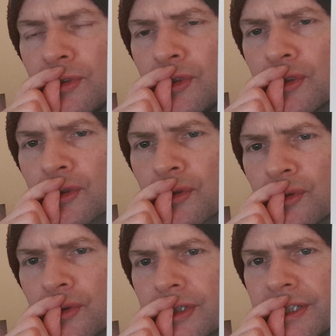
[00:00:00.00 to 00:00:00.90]
you're
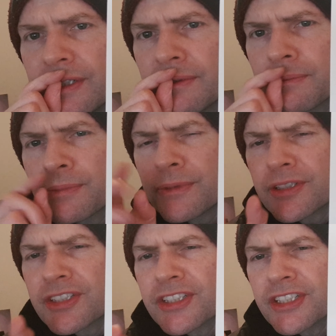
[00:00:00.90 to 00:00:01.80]
talking
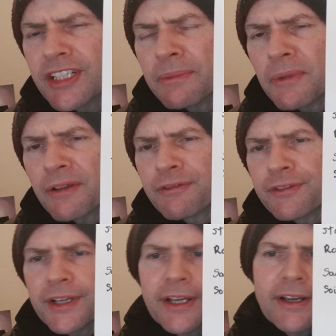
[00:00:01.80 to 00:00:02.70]
similar
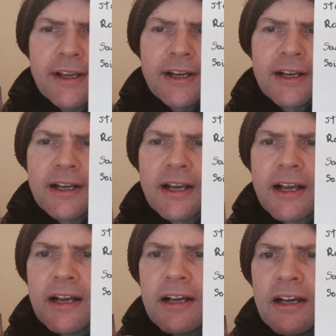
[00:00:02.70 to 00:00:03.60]
thing,
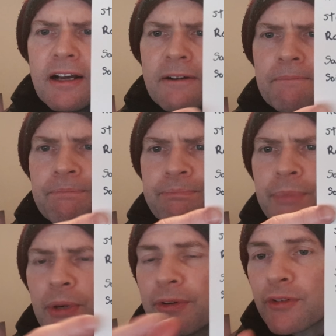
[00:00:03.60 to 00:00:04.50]

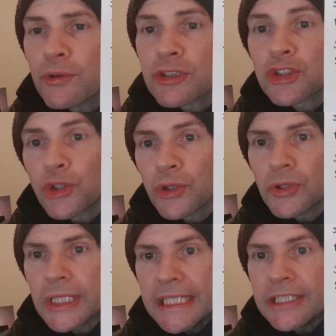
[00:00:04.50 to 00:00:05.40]
but with all the
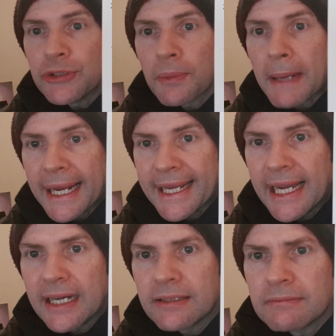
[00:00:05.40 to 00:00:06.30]
soil in your
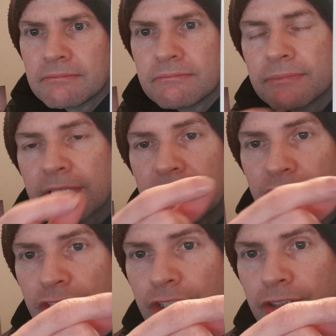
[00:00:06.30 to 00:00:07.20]
backyard,
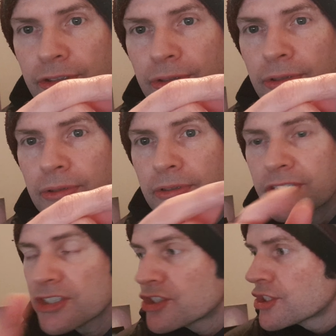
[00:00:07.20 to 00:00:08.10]
it's just soil because
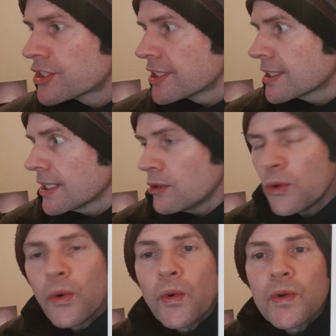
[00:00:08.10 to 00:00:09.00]
it's just singular.
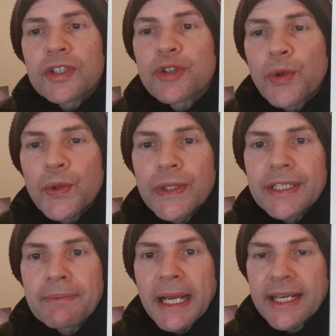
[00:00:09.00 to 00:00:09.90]
All the soil in
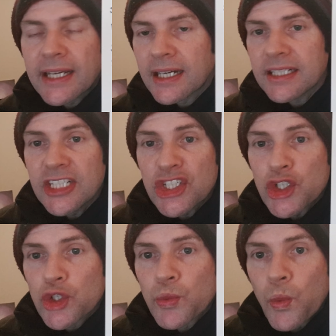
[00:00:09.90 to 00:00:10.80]
your backyard is
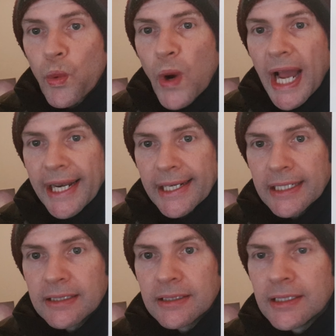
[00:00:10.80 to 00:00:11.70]
just 1.
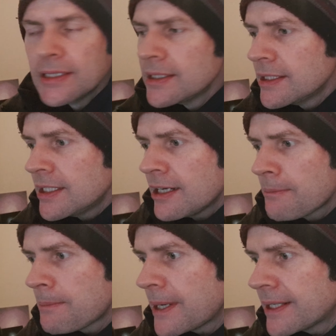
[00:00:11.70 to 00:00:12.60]

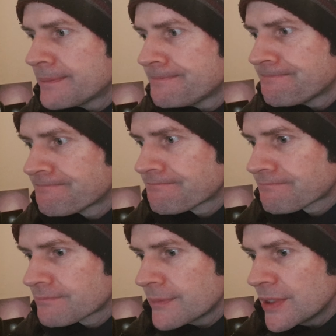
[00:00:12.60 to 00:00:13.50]
But
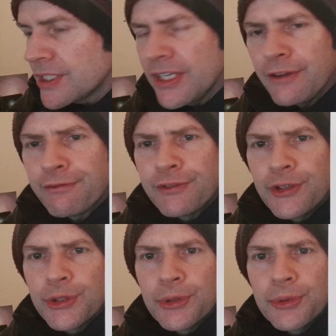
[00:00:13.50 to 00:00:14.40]
if
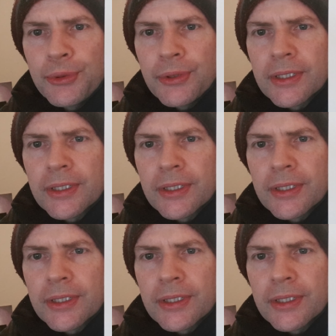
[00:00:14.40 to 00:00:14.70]
you